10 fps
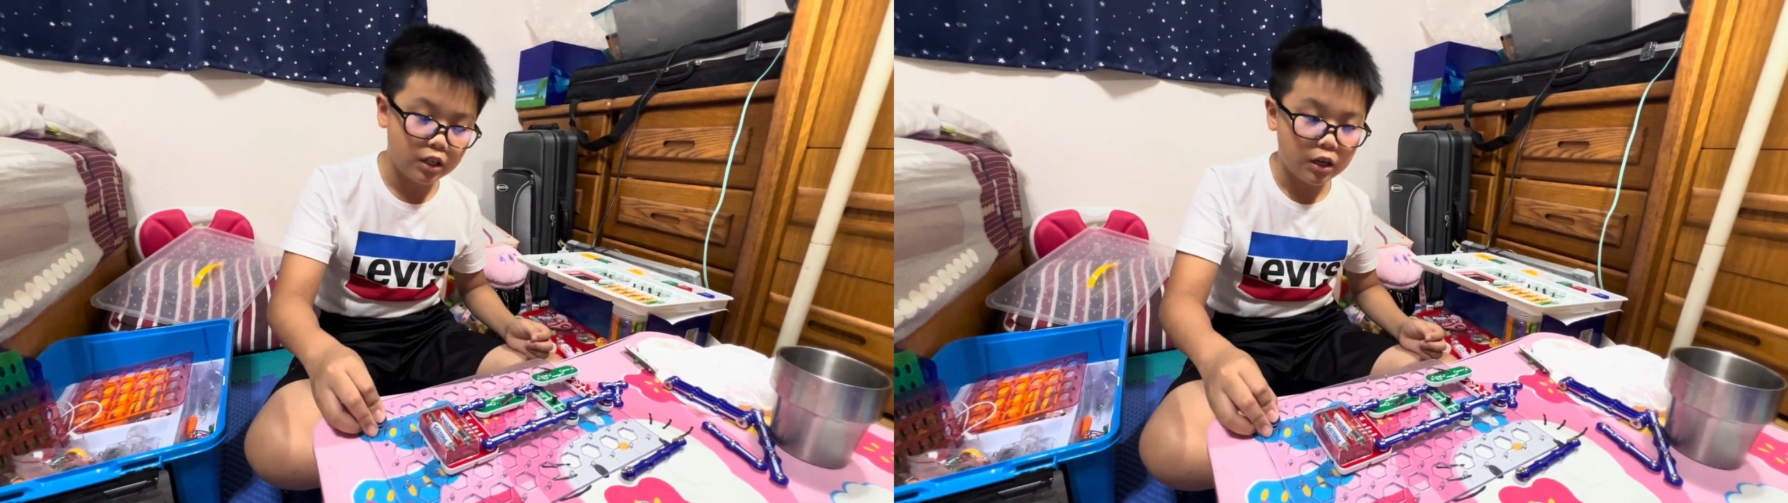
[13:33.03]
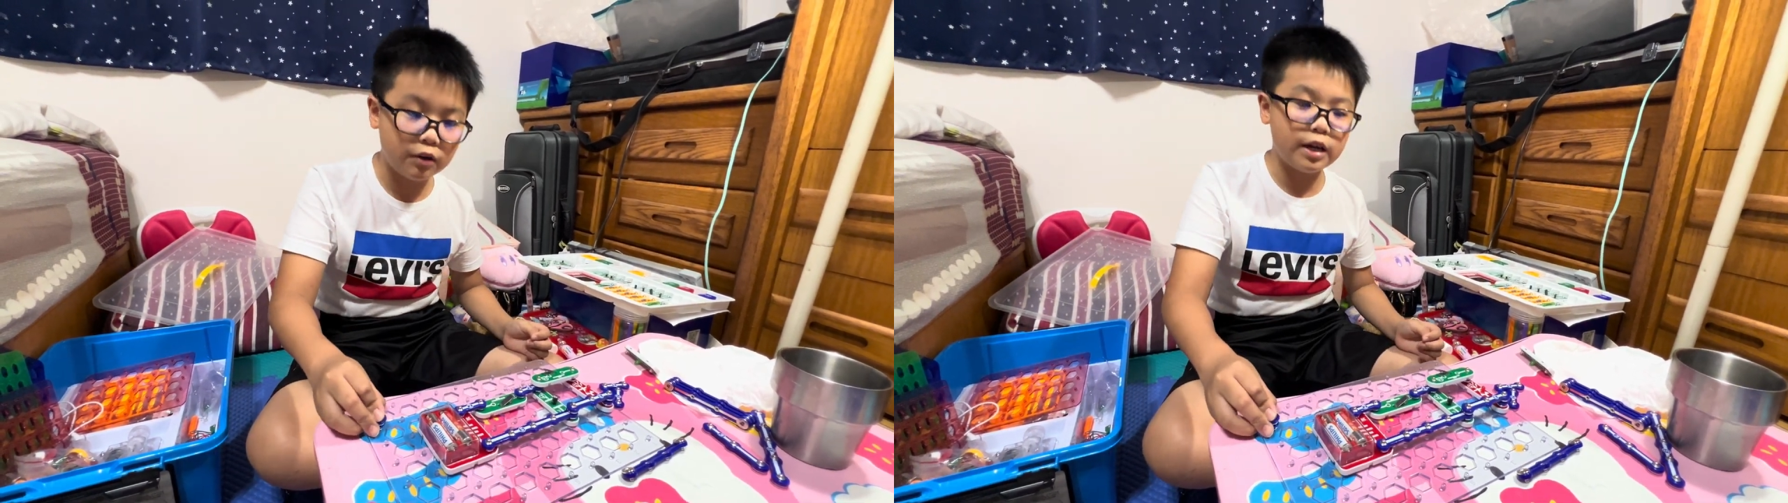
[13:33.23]

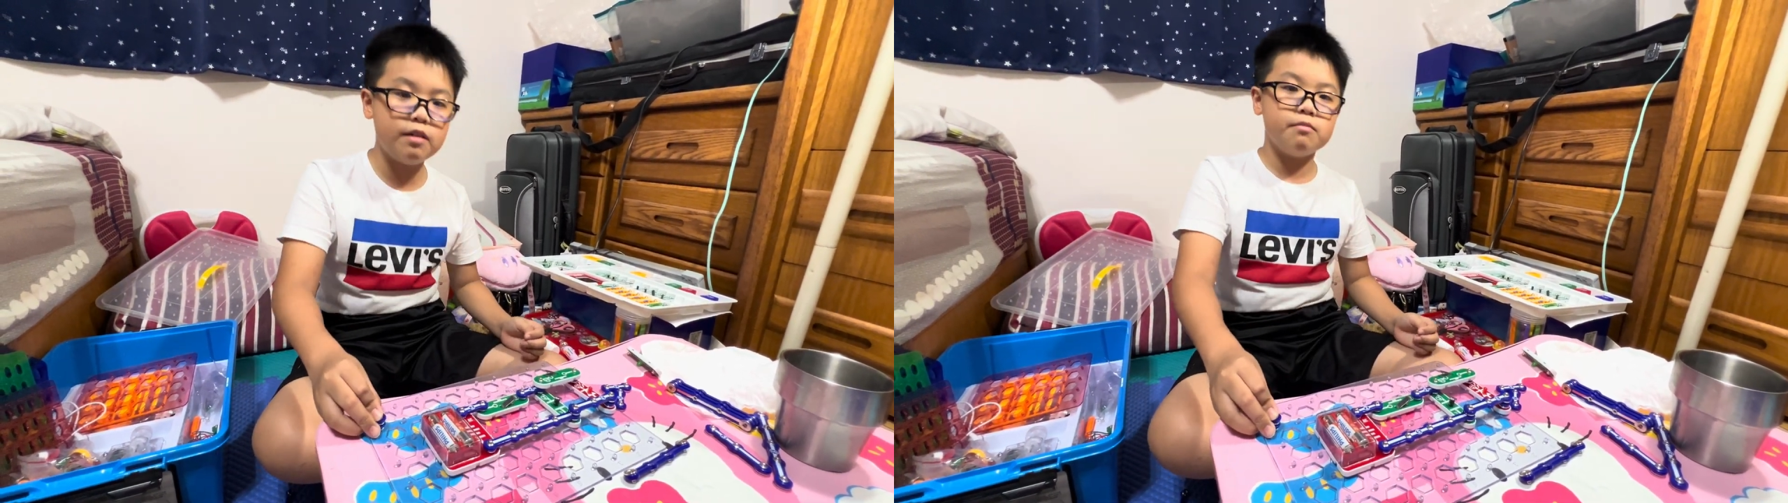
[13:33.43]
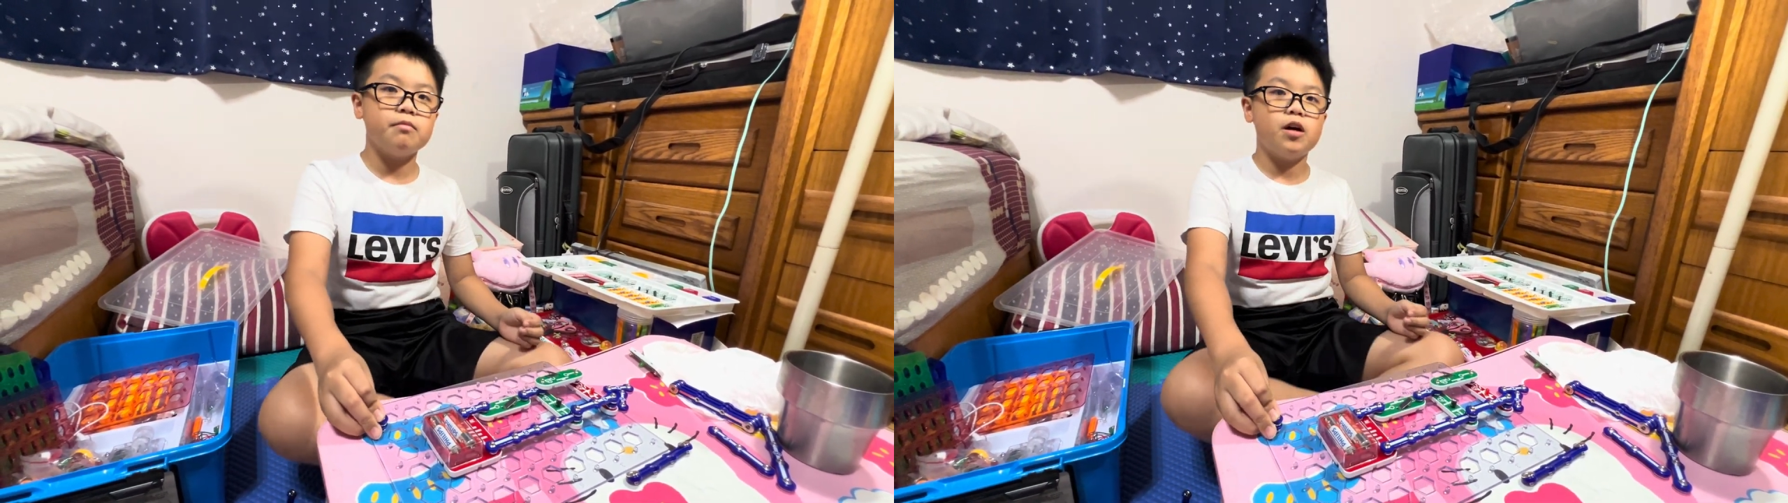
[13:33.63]
Okay,
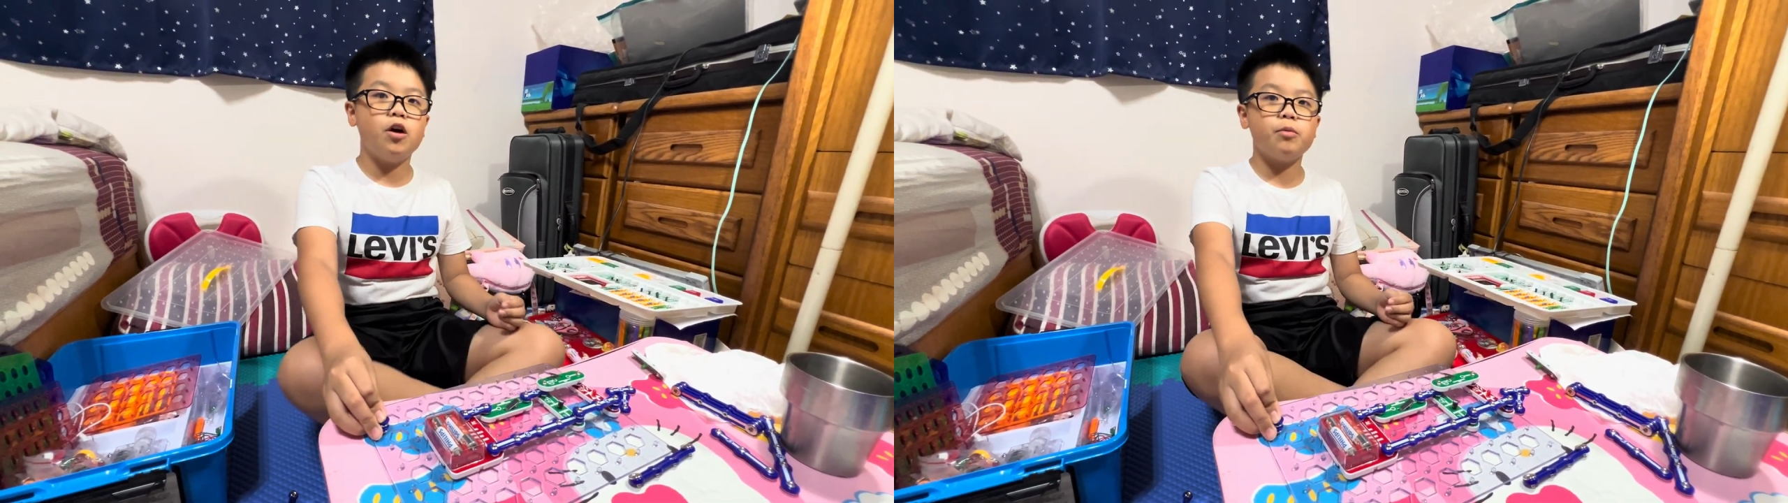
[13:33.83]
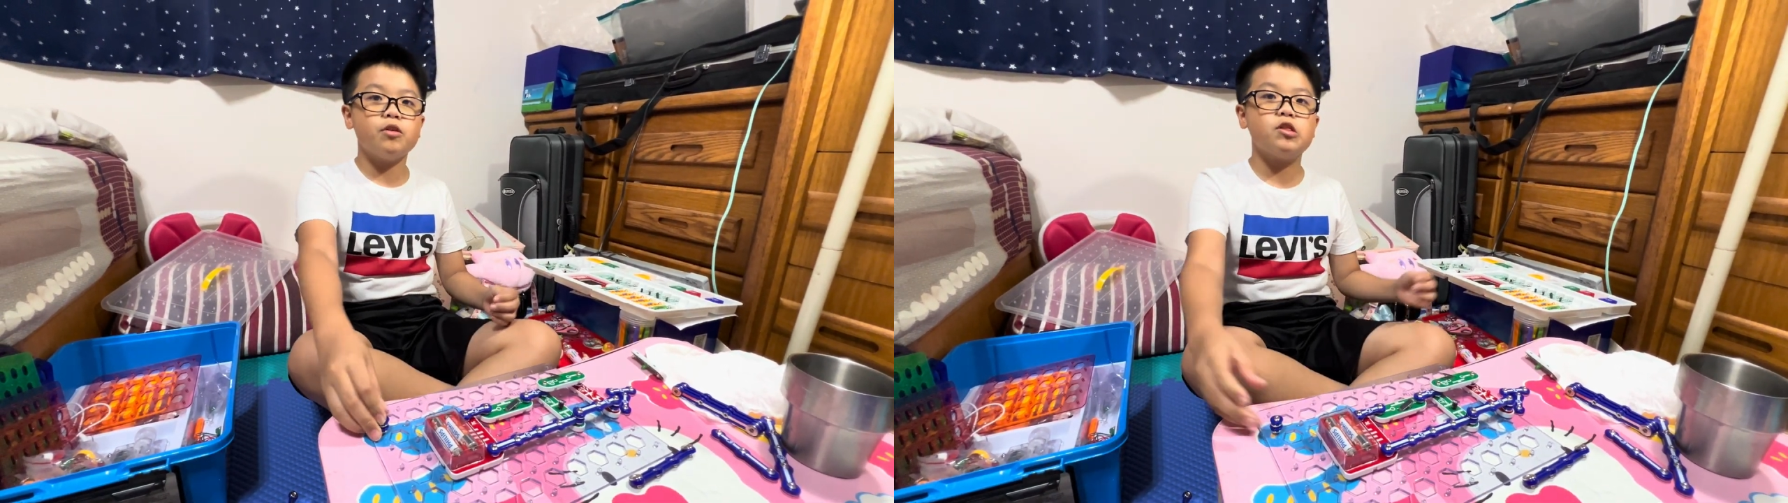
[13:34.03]
hope
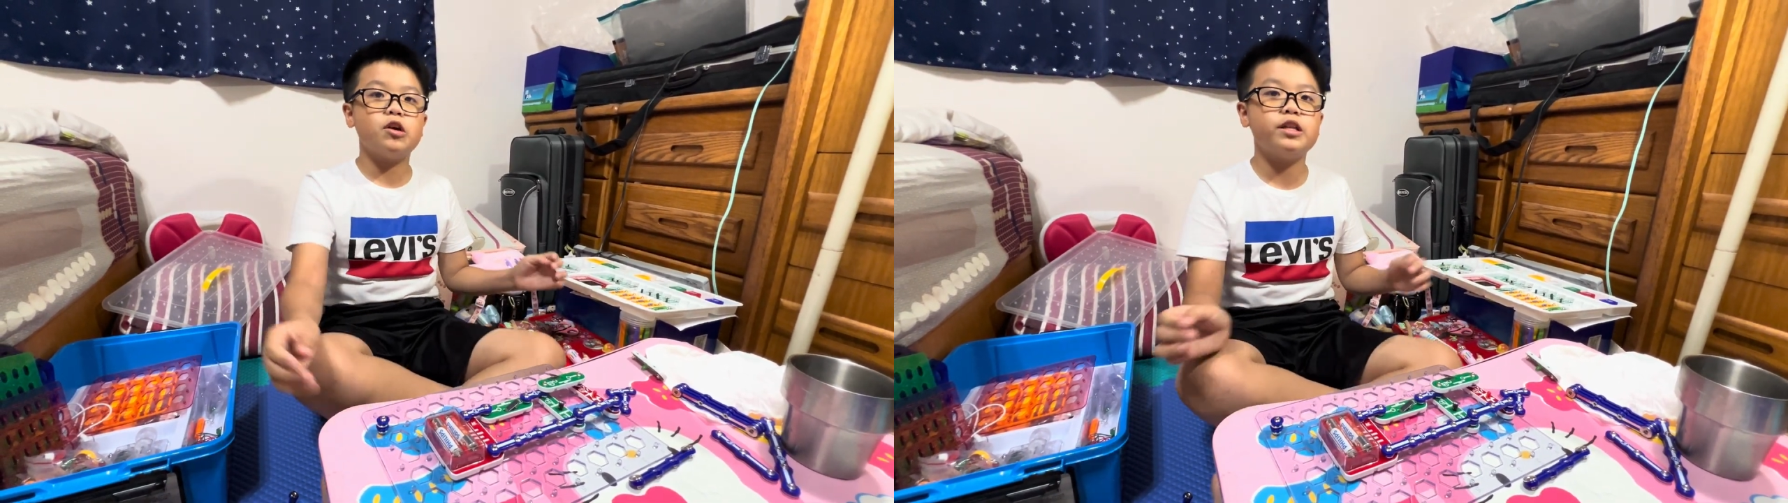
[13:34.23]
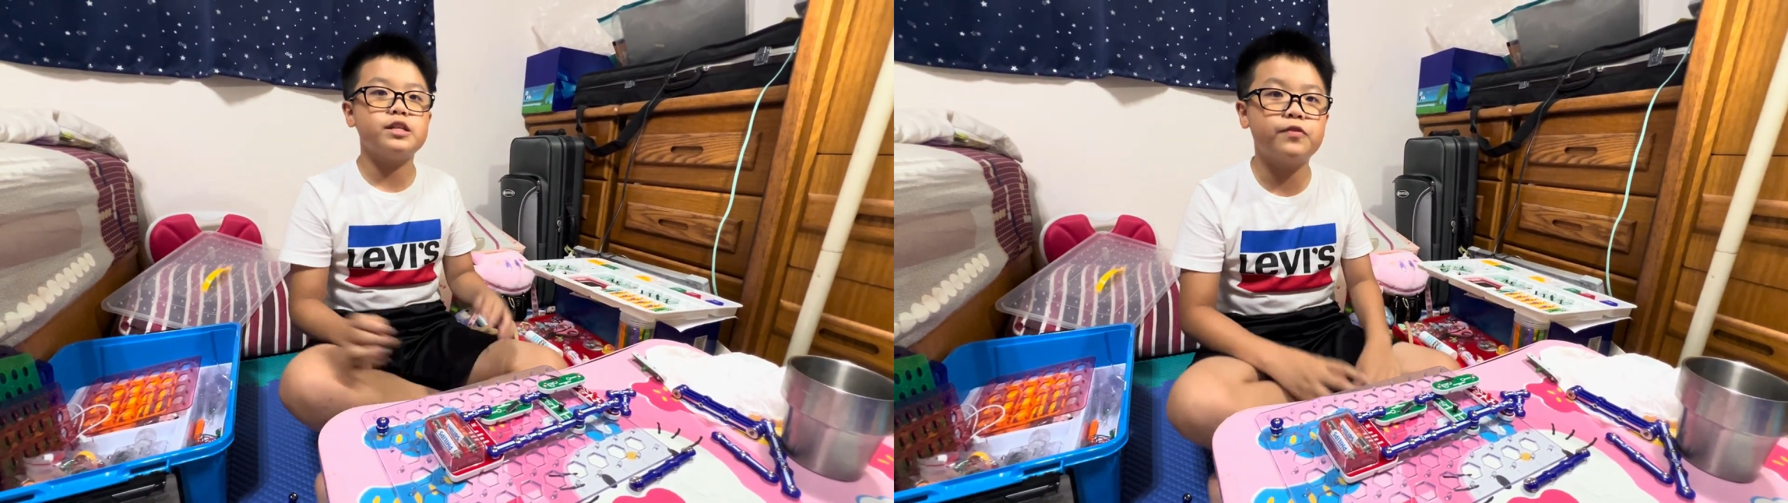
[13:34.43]
you
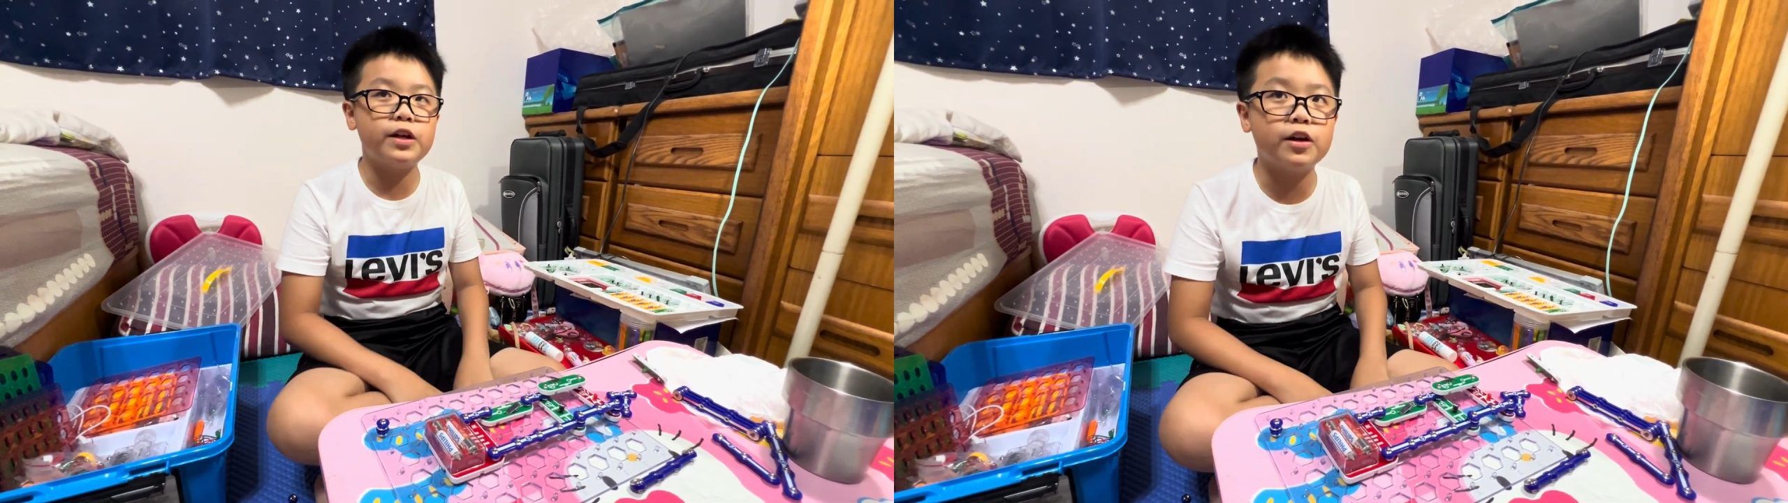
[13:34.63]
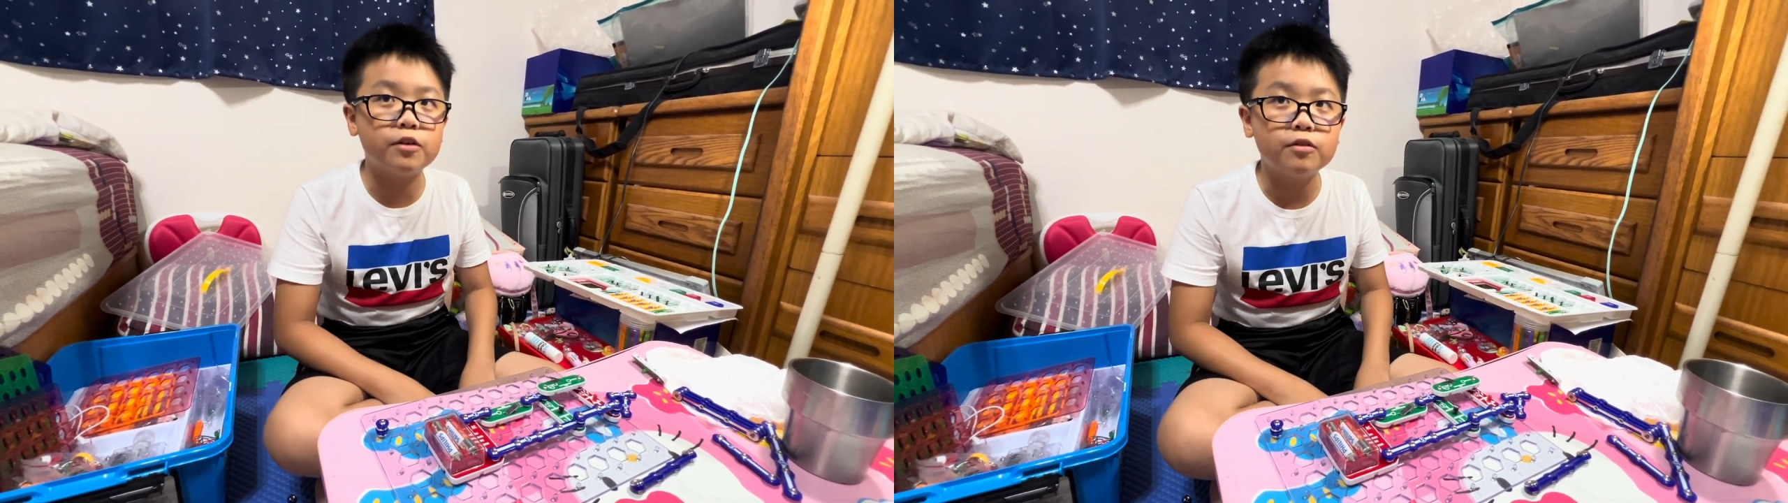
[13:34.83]
enjoyed this
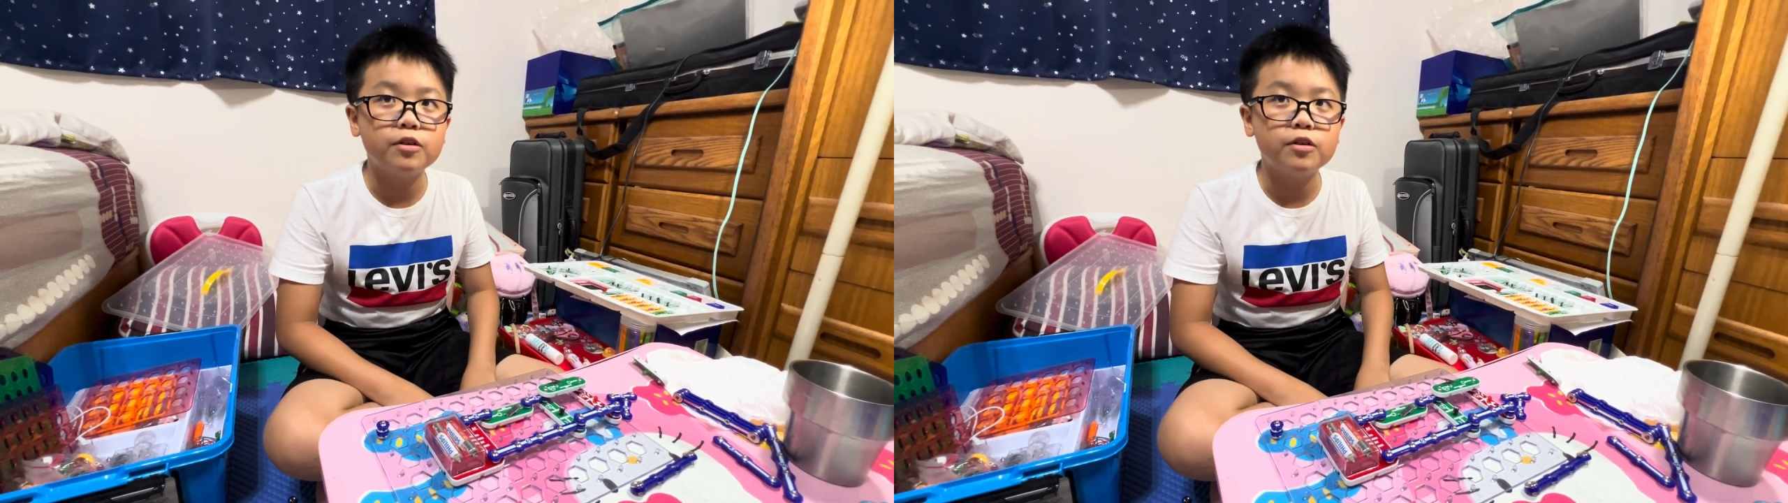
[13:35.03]
video.